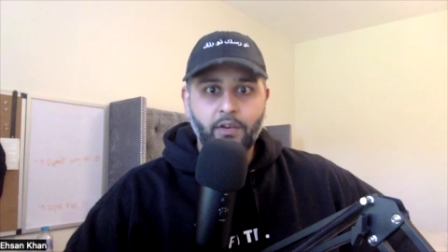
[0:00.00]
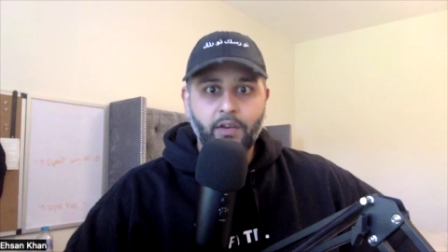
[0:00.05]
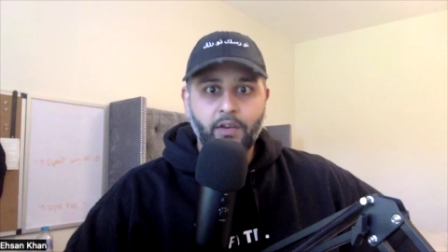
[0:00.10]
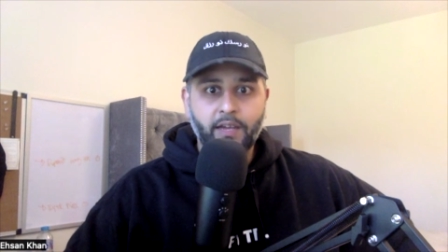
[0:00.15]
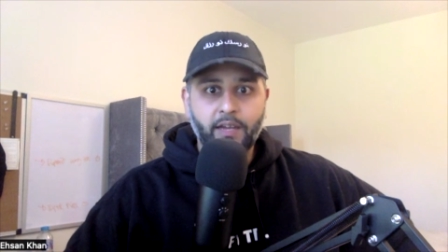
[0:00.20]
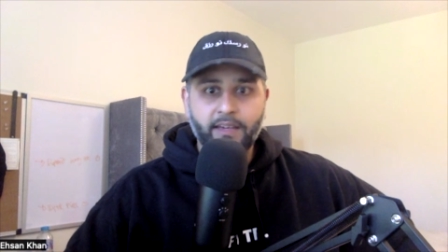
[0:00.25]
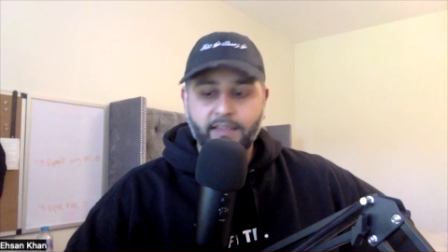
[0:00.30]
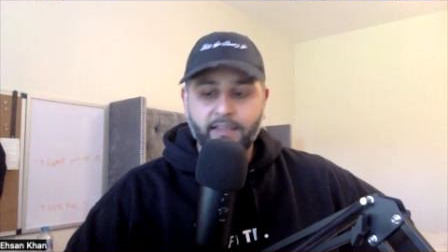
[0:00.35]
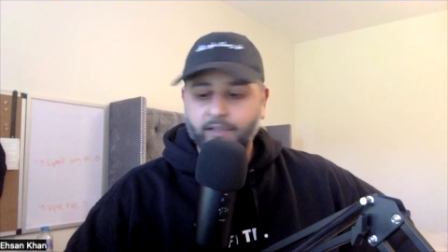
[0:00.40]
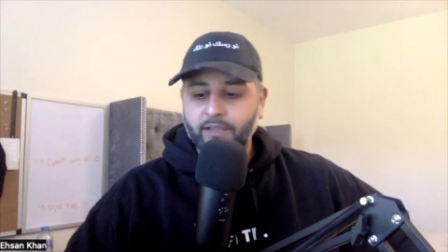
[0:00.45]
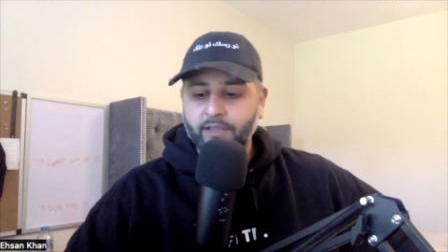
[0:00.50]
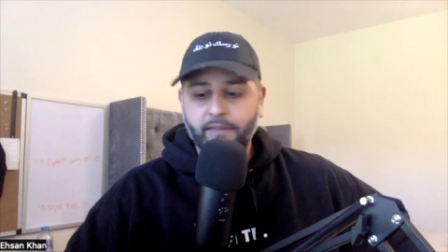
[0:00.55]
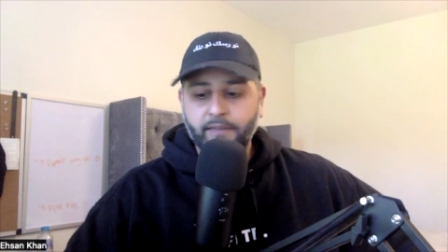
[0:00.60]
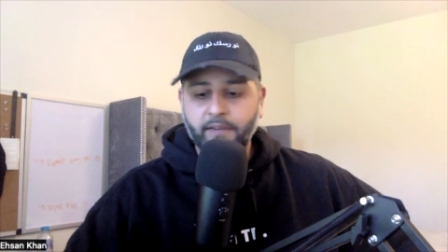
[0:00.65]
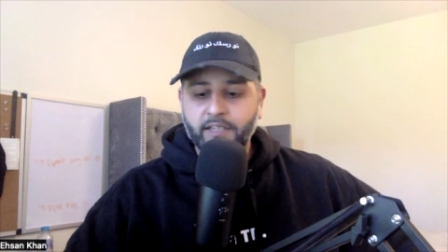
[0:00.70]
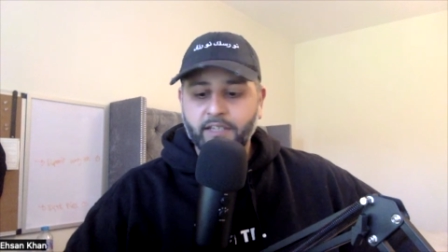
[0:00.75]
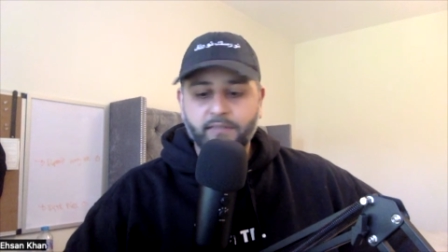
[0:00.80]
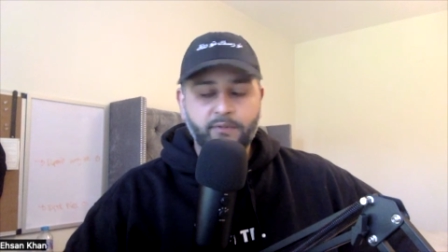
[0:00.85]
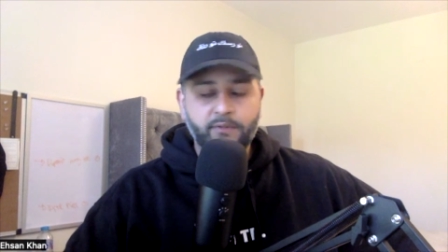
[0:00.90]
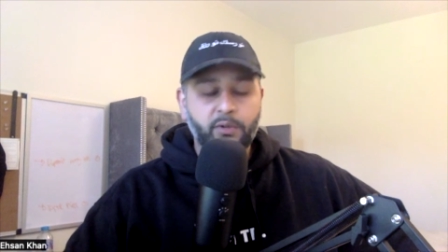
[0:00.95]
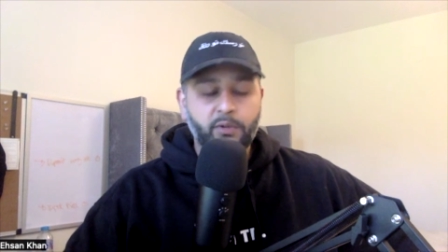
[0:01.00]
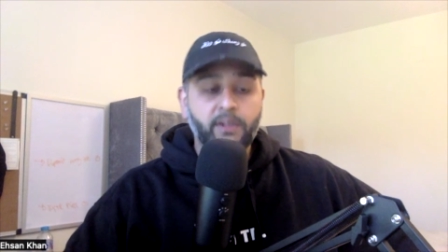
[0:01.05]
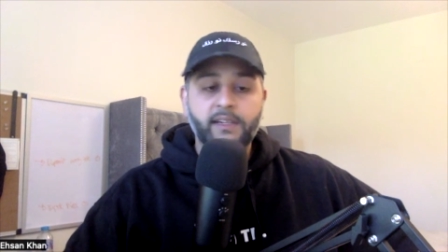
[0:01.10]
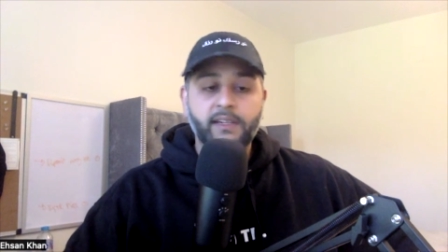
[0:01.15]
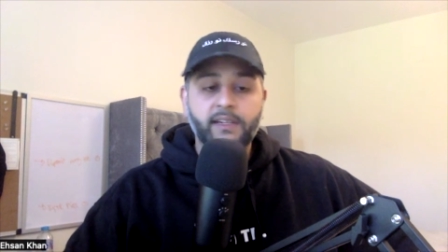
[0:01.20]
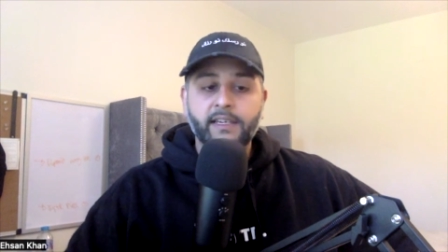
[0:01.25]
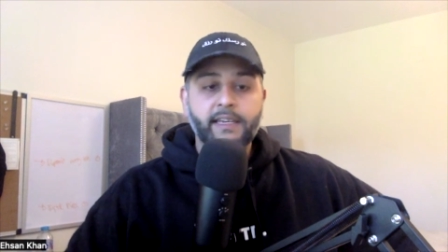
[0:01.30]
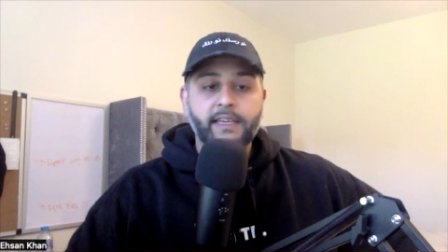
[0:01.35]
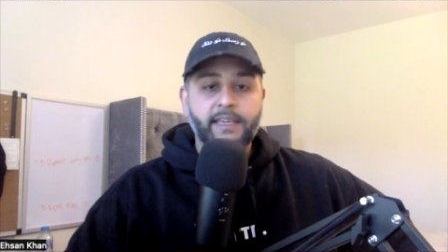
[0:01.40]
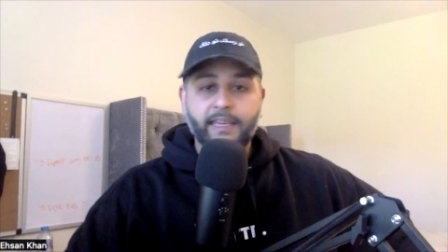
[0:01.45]
like he was like, first of all,
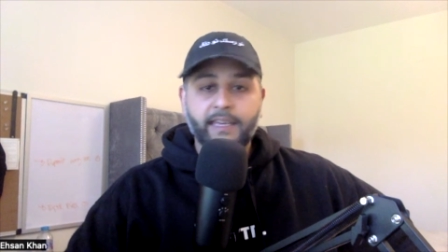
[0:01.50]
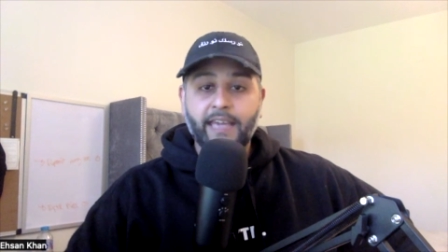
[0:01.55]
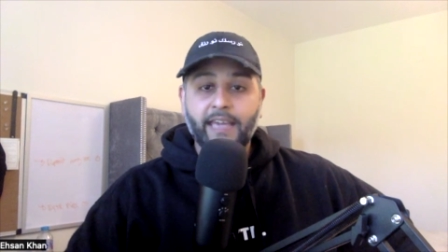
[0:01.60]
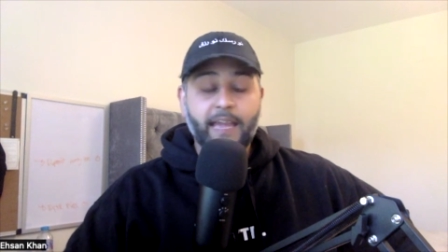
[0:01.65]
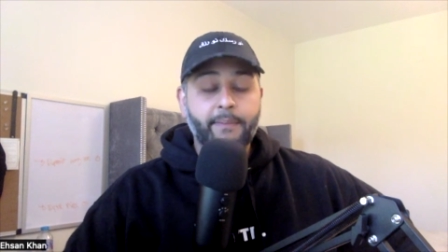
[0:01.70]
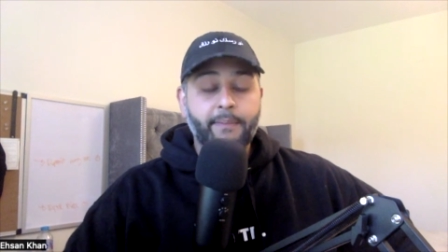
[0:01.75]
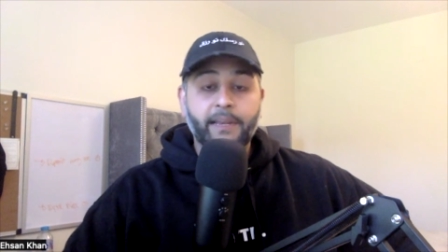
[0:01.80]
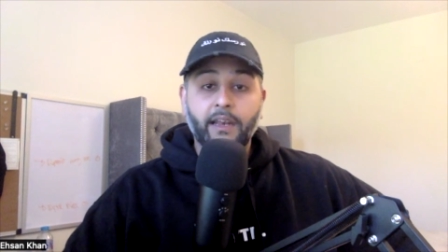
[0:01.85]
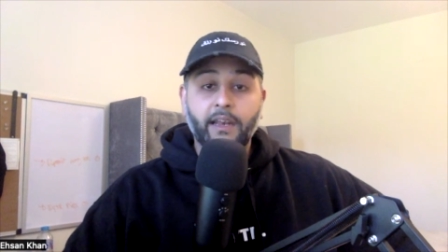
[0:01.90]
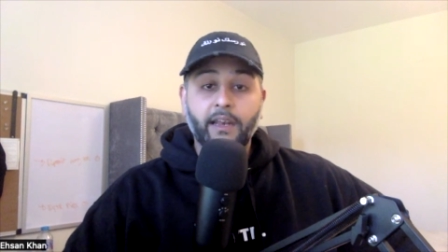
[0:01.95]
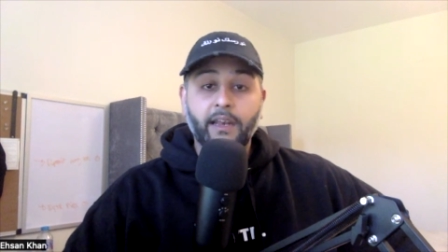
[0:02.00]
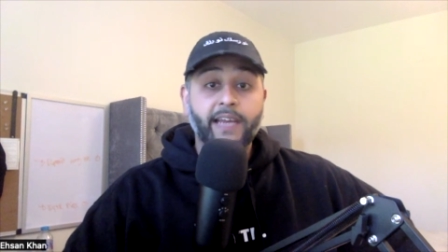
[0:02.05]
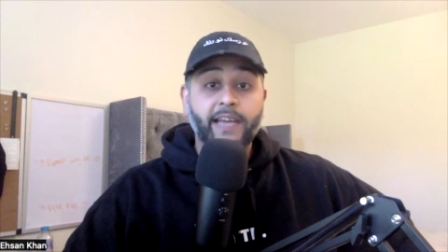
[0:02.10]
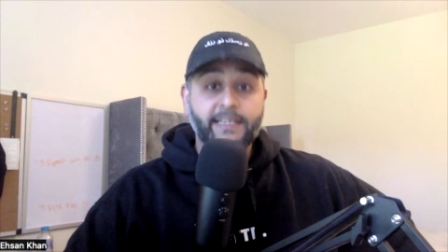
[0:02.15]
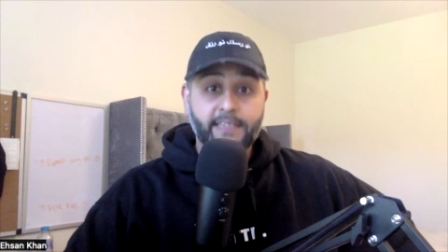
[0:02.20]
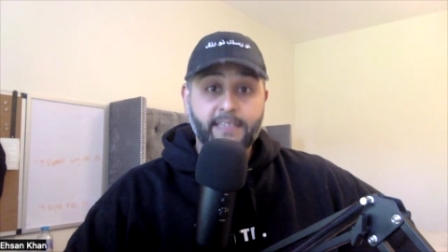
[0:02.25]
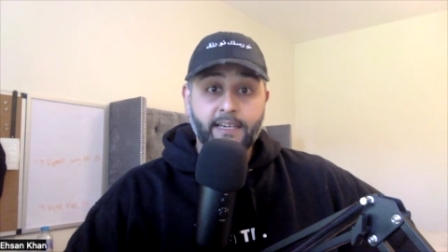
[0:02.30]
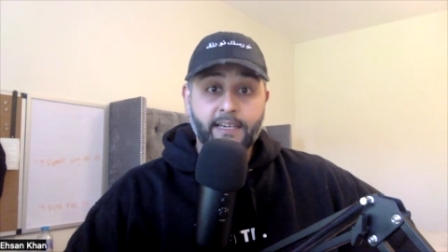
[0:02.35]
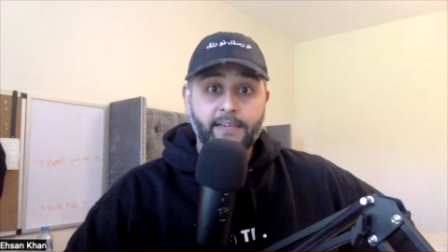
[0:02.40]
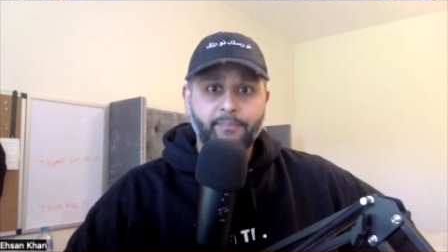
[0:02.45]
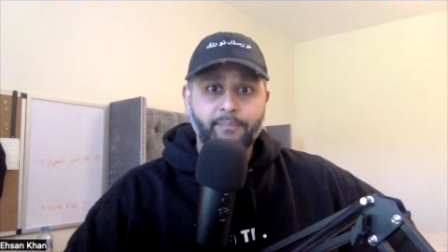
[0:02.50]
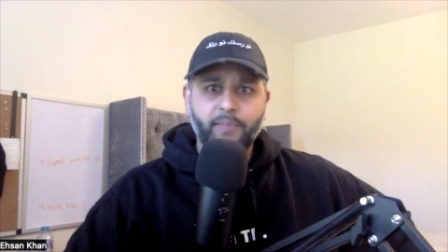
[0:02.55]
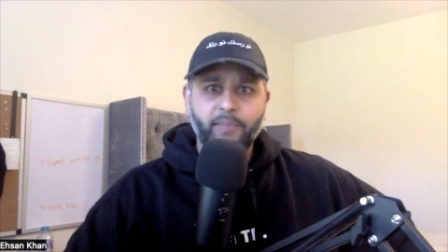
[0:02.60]
he came in lighter.